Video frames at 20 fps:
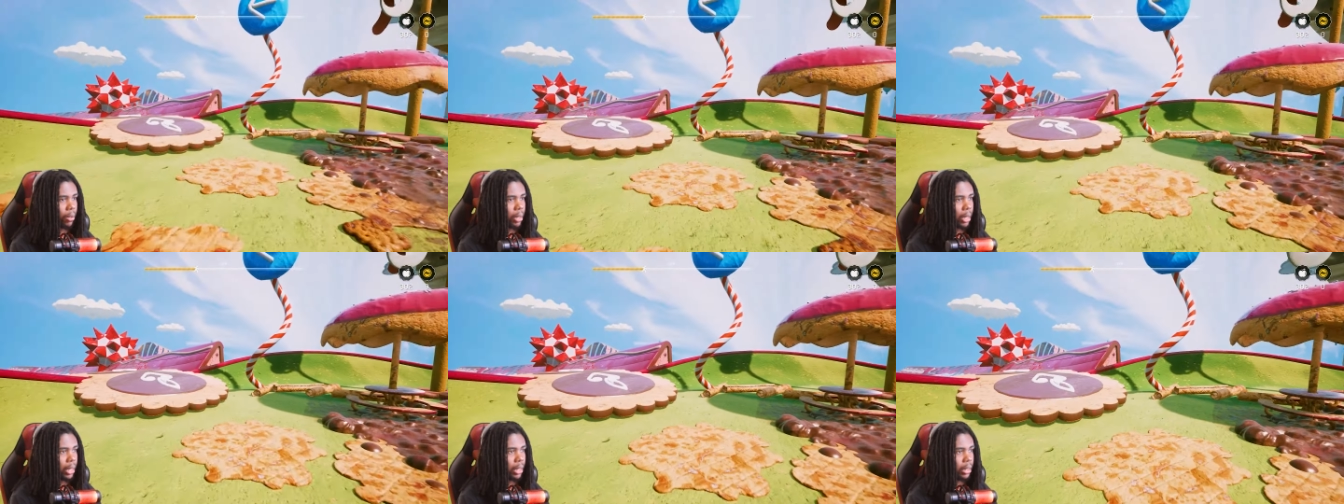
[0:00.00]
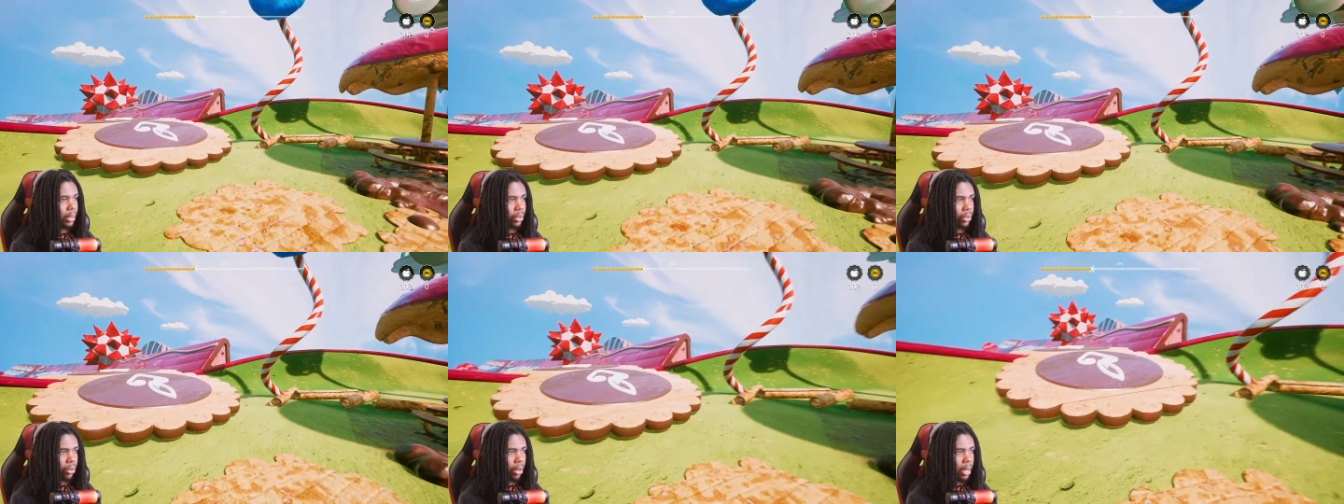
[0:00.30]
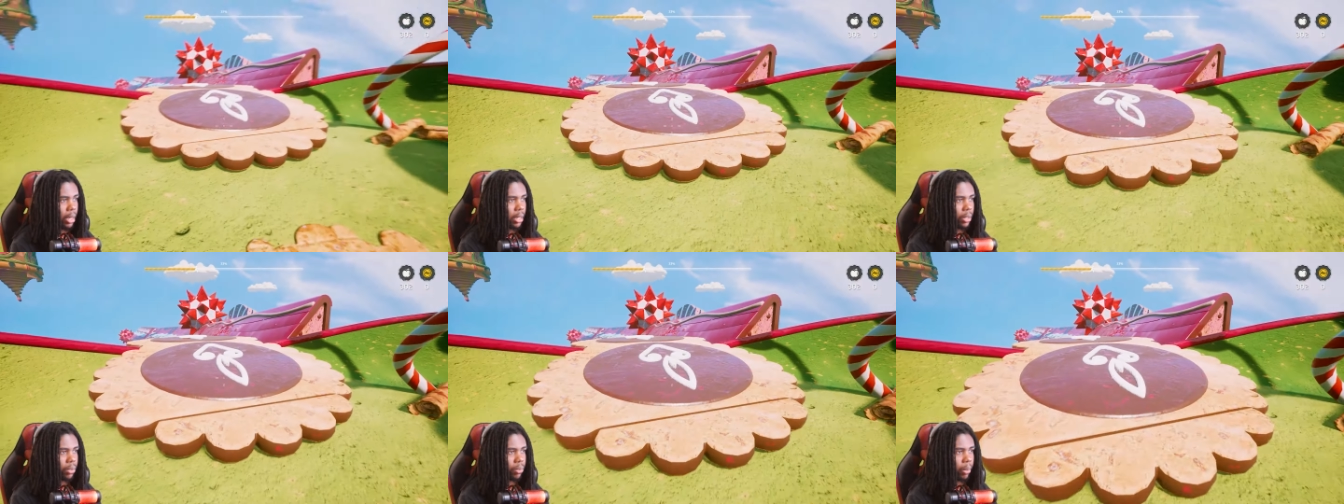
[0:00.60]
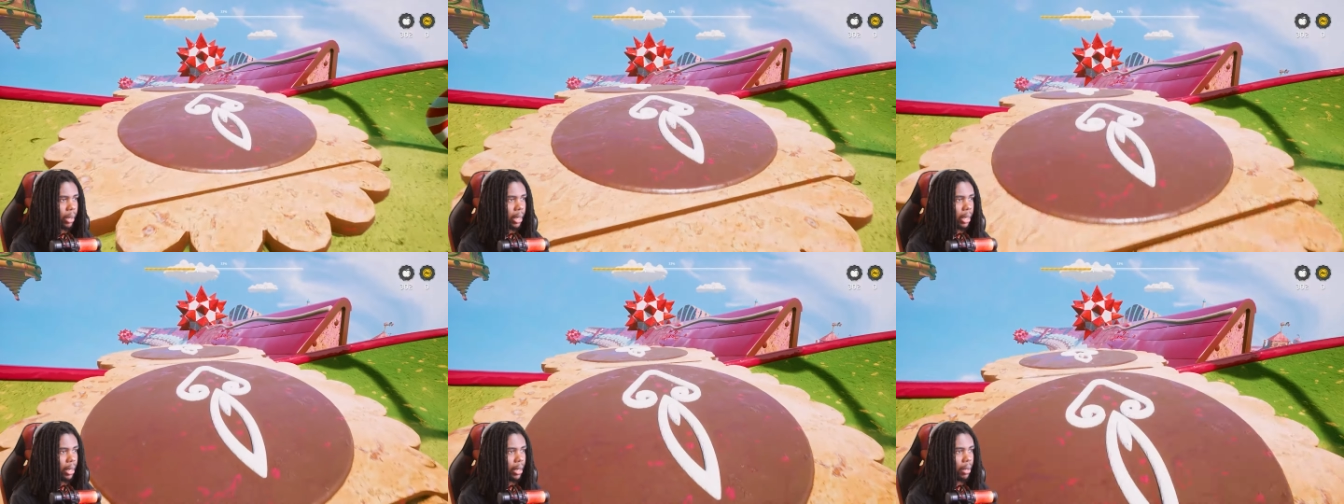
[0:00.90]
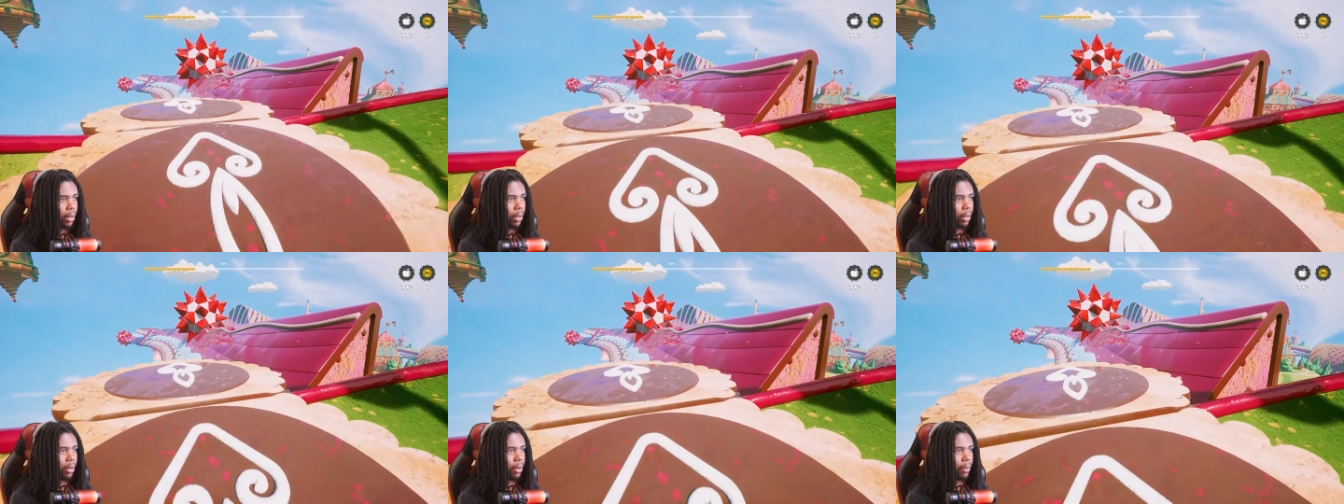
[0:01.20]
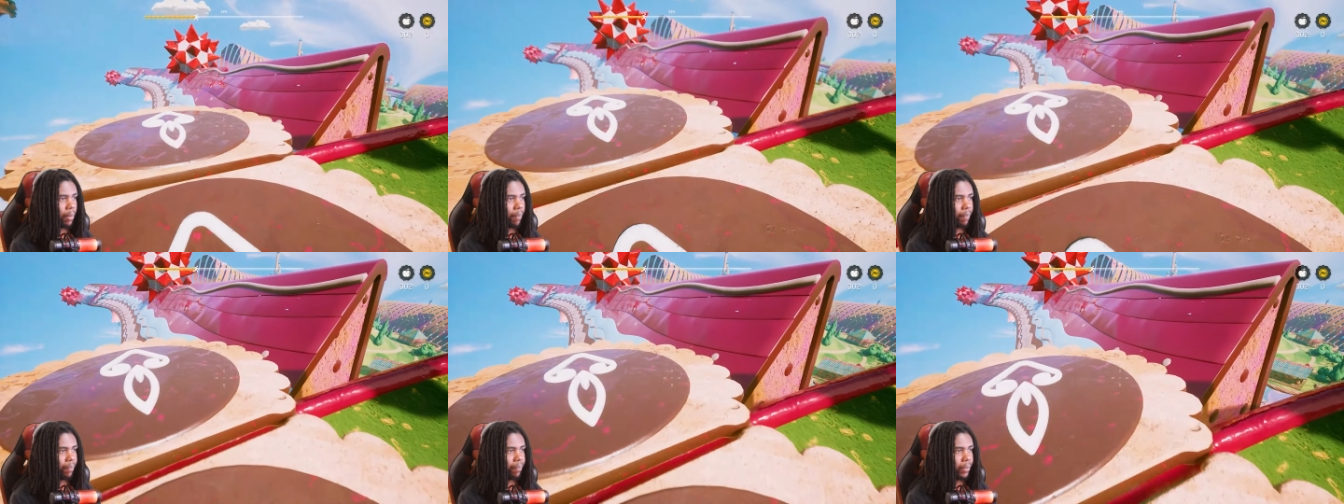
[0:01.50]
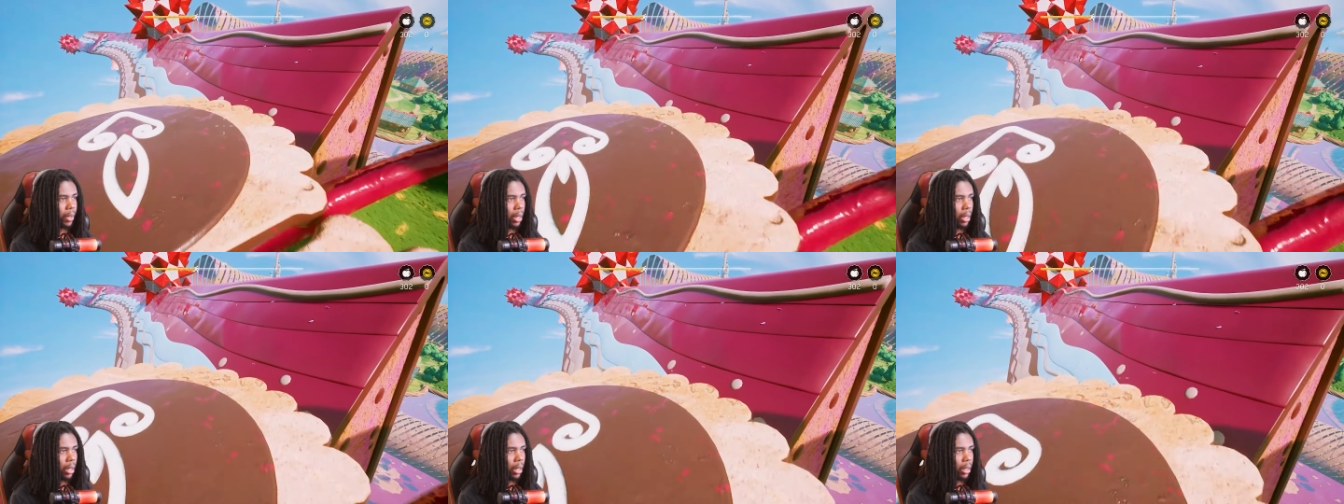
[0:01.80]
Okay, let's try this way
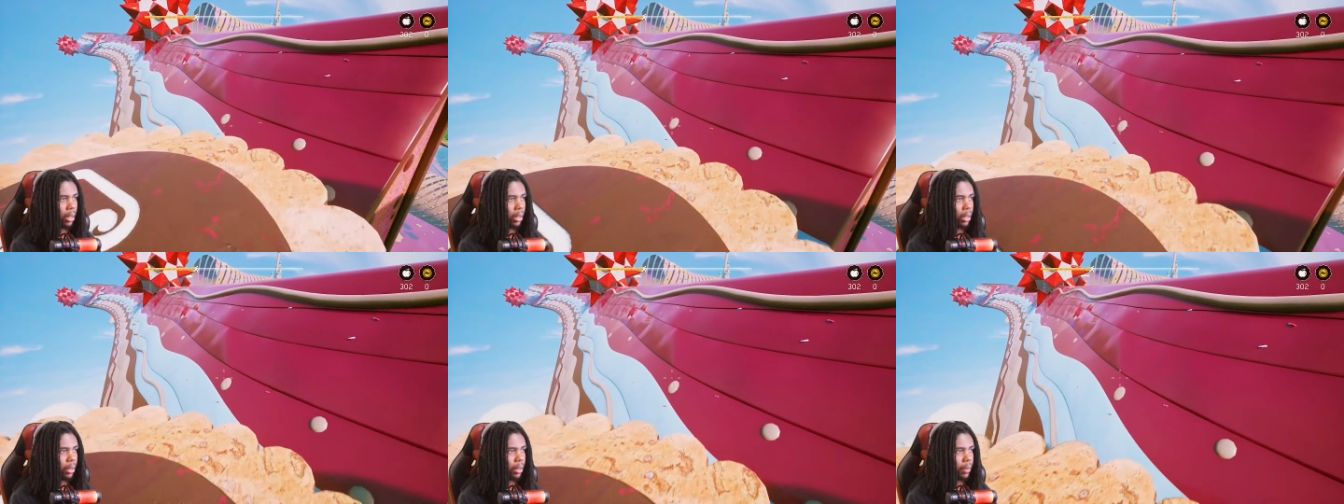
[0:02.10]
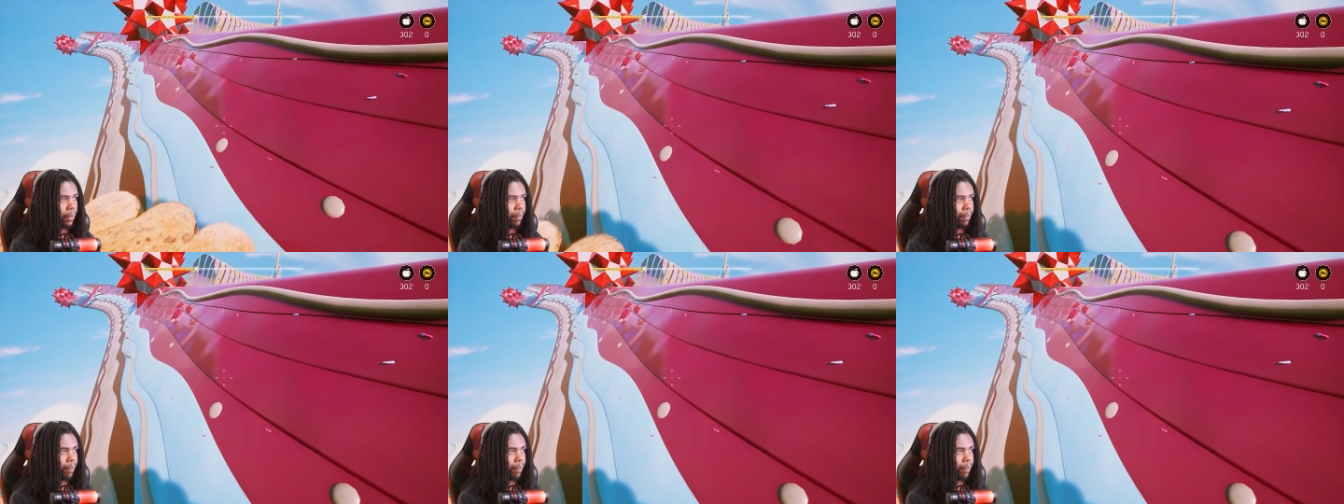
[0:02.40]
uh,